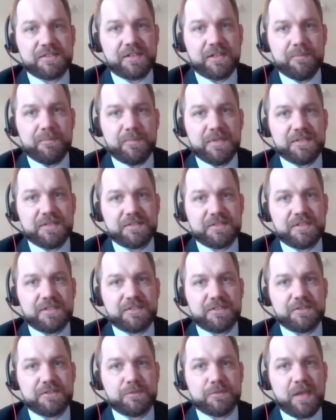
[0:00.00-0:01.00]
that
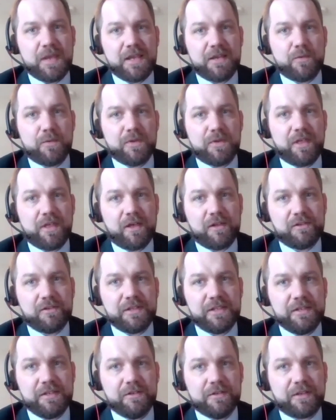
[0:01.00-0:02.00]
businesses make without
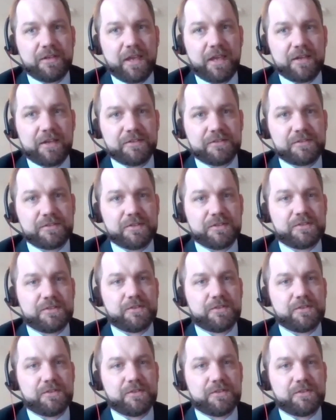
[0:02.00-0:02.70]
legal counsel.